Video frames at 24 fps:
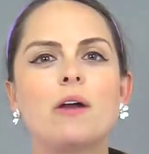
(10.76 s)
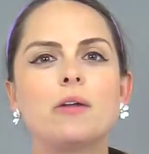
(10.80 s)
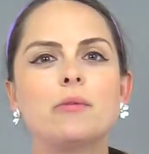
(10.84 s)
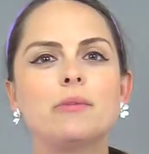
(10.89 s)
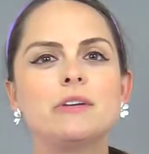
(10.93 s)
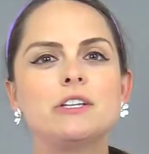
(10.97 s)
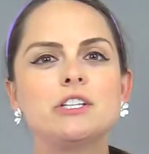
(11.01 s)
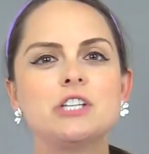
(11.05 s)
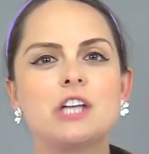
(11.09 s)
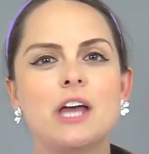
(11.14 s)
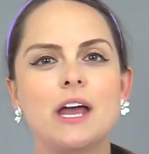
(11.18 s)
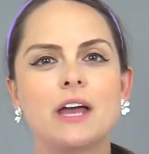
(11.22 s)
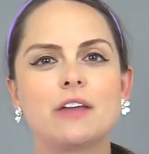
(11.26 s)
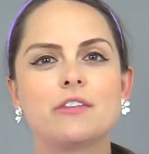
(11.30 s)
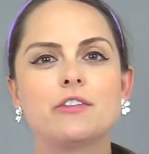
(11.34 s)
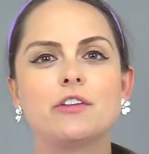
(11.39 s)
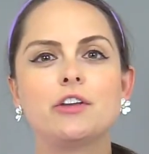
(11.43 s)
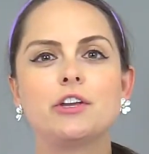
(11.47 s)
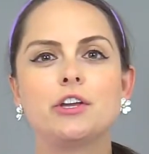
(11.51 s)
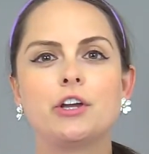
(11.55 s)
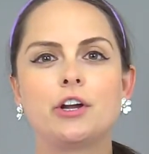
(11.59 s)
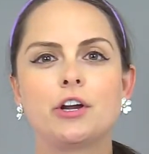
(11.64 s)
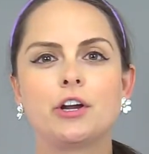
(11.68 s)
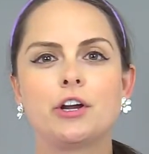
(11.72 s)
why do we check
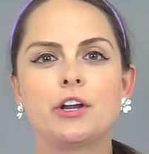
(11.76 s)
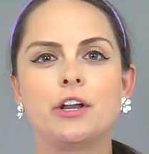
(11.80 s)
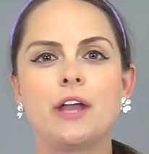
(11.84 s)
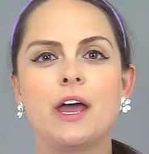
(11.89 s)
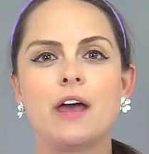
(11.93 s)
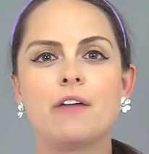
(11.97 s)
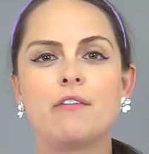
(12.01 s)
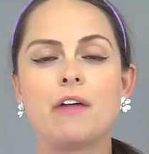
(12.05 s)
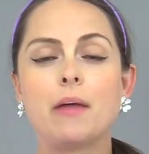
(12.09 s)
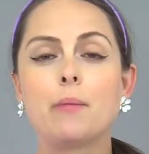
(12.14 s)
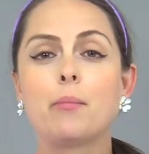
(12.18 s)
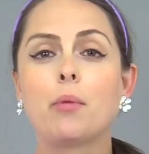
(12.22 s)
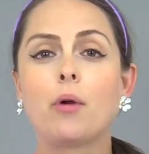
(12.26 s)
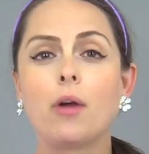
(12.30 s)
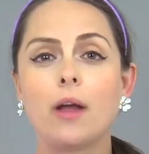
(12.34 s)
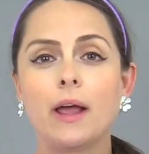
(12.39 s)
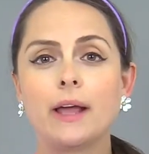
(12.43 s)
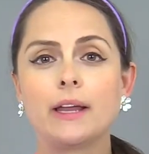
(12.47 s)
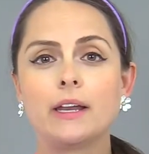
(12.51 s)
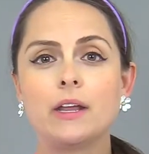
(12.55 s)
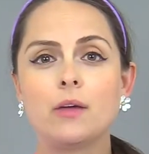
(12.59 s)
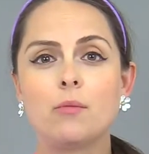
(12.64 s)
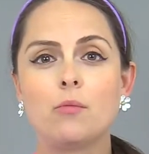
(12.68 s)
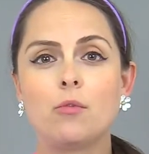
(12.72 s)
the urine of a
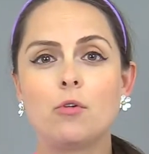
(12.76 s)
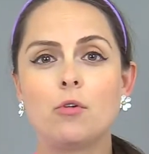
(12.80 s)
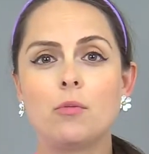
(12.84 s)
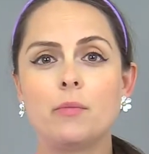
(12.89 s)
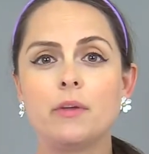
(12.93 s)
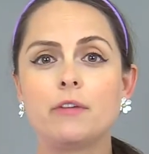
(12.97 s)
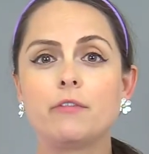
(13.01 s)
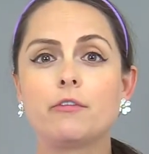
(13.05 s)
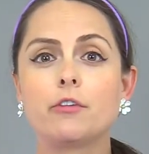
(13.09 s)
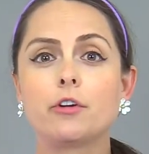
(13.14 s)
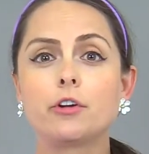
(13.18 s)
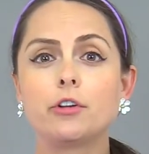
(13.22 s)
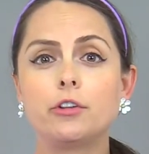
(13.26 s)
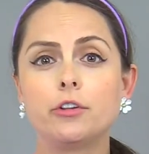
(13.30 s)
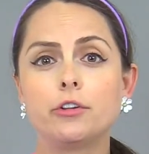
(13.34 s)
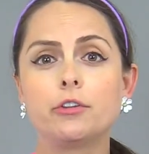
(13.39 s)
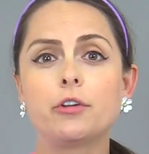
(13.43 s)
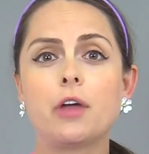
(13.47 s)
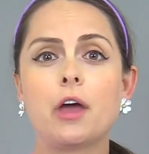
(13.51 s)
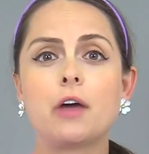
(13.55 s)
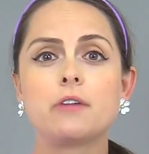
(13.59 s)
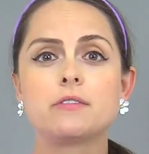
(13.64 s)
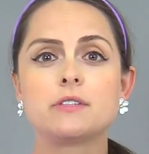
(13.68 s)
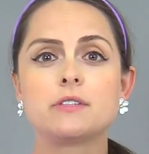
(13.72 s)
pregnant woman for
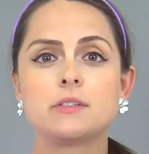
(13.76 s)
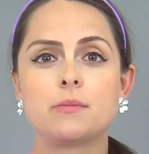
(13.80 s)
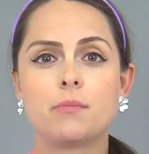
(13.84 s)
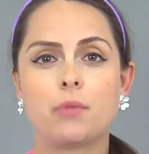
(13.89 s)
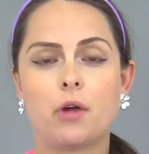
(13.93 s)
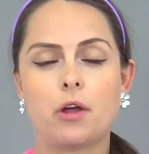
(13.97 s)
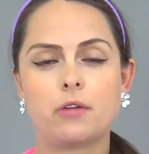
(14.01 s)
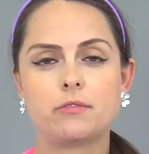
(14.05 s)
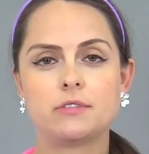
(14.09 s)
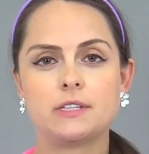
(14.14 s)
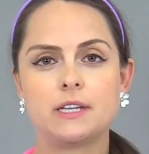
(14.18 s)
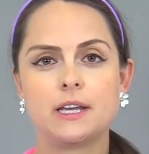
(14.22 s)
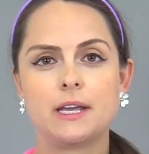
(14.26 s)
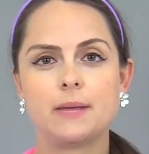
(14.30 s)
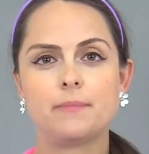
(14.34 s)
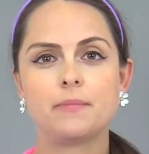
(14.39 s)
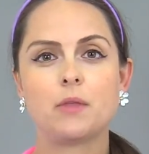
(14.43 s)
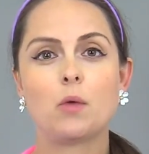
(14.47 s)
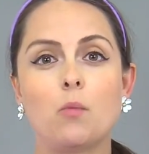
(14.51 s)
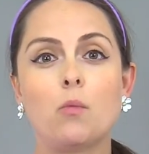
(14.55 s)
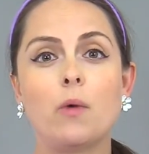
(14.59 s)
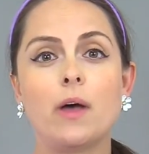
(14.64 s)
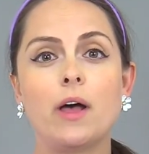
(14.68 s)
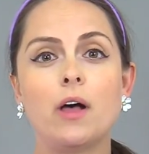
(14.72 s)
glucose and
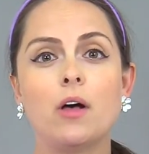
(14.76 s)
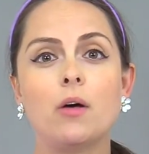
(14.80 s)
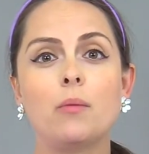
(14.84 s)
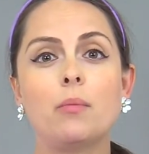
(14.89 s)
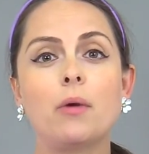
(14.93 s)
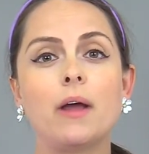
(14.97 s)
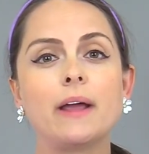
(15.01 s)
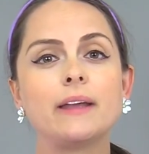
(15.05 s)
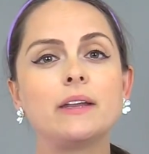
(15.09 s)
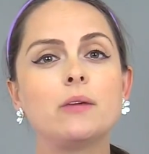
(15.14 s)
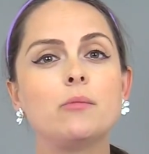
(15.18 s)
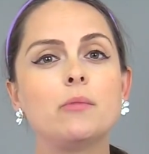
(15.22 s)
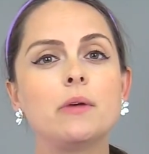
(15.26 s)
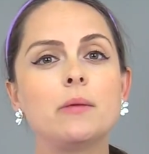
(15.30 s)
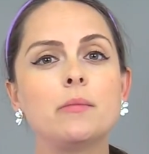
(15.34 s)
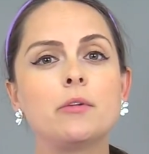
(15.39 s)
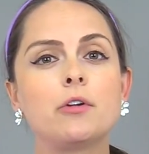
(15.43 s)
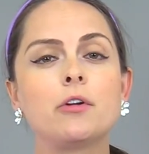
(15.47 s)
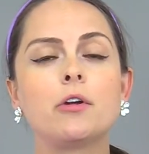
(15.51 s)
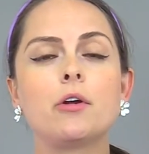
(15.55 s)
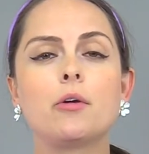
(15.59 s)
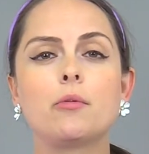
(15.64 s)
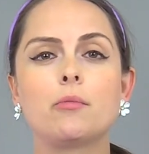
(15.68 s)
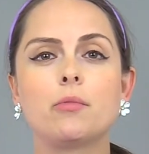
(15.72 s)
protein? Well, pregnant
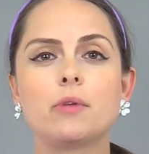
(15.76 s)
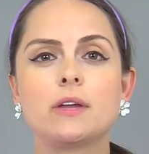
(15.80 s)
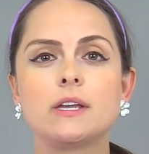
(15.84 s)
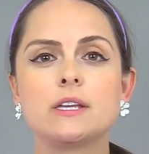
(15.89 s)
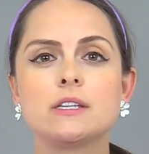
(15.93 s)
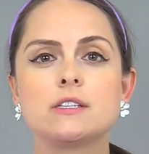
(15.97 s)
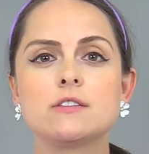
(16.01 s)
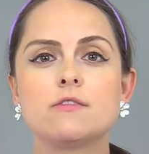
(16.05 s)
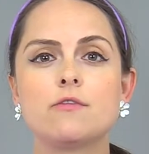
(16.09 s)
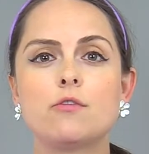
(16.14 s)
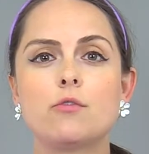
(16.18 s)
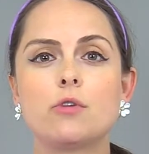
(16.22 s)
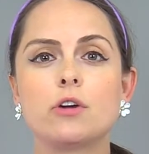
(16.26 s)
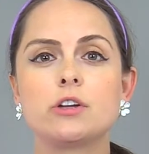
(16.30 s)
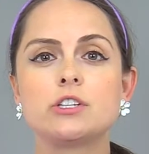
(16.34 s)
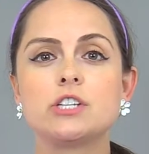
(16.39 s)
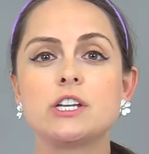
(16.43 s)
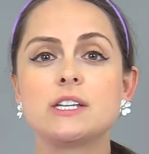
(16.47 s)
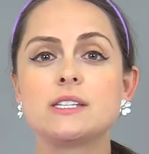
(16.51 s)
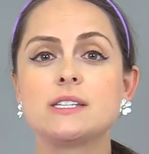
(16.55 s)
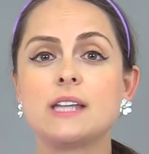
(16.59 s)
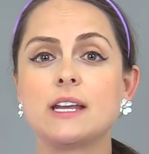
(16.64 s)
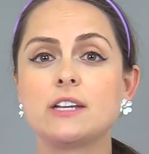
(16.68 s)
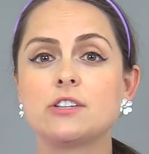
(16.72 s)
women are at risk for
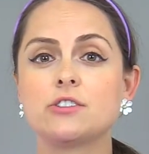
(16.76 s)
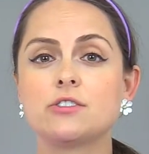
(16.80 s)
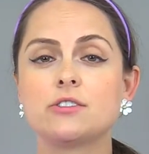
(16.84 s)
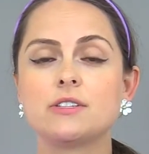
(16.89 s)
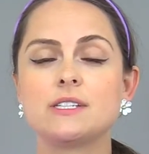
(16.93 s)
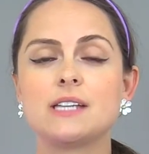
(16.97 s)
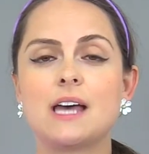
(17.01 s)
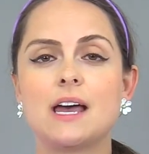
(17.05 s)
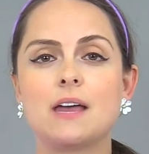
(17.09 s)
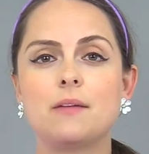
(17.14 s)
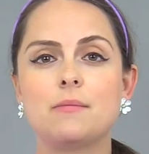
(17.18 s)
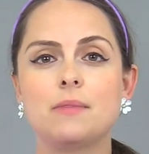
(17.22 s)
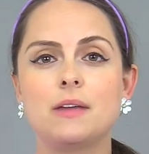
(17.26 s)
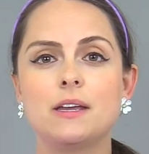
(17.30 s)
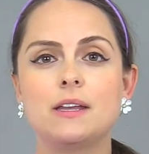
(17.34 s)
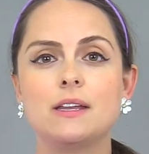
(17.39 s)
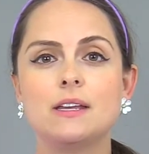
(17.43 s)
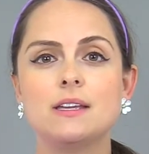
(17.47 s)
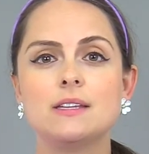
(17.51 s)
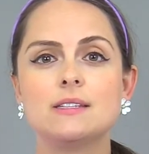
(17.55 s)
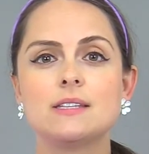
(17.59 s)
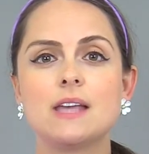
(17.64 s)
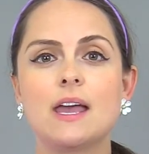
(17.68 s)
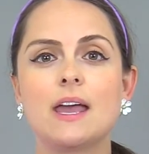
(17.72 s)
gestational
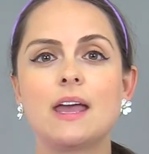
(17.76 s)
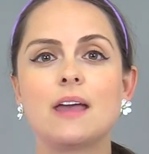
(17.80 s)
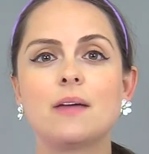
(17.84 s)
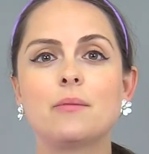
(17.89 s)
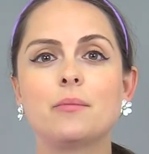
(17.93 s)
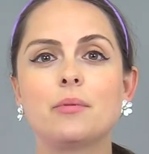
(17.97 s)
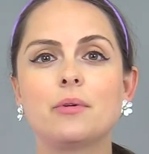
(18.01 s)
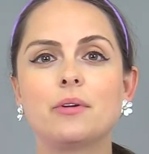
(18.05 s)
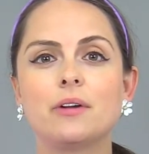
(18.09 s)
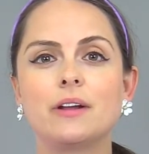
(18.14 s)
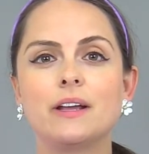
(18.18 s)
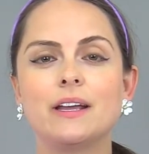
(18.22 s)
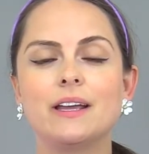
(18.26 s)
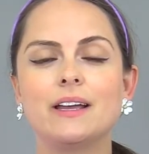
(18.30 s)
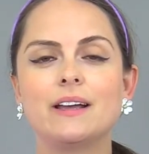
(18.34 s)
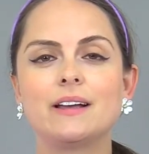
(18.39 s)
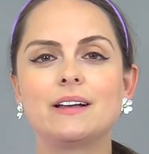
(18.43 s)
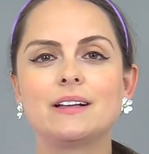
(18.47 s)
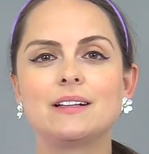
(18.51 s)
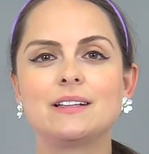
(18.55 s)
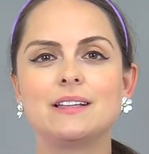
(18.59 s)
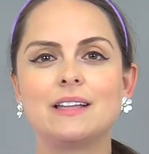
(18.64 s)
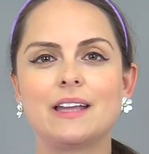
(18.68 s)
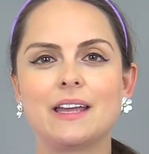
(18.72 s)
diabetes and
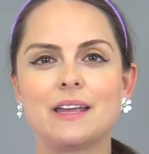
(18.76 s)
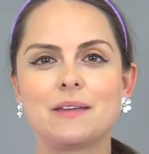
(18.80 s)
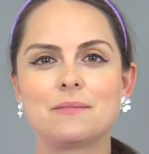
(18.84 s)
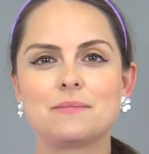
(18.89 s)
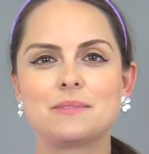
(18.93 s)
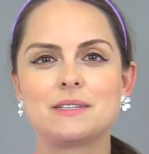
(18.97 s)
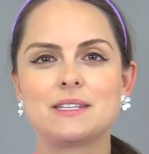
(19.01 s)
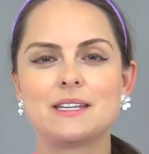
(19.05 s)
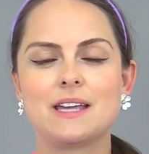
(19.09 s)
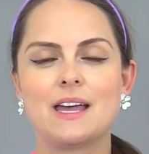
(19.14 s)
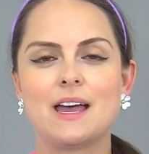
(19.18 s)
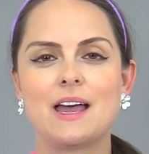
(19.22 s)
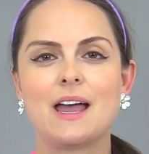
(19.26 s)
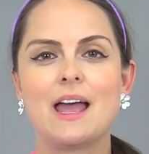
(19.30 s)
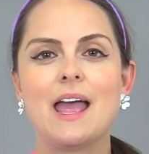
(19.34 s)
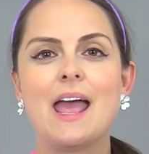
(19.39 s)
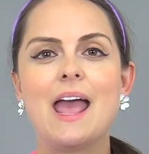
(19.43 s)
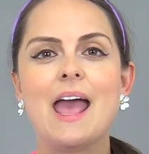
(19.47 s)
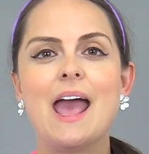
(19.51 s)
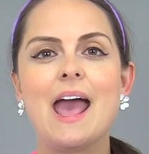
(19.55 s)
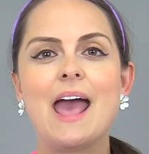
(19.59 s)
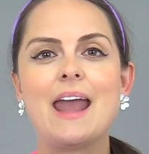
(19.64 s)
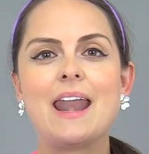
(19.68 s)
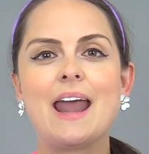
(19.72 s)
preeclampsia,
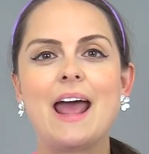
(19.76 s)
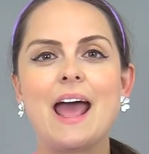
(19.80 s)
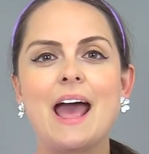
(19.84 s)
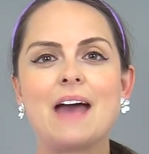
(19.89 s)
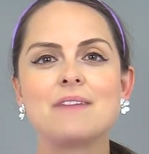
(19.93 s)
and I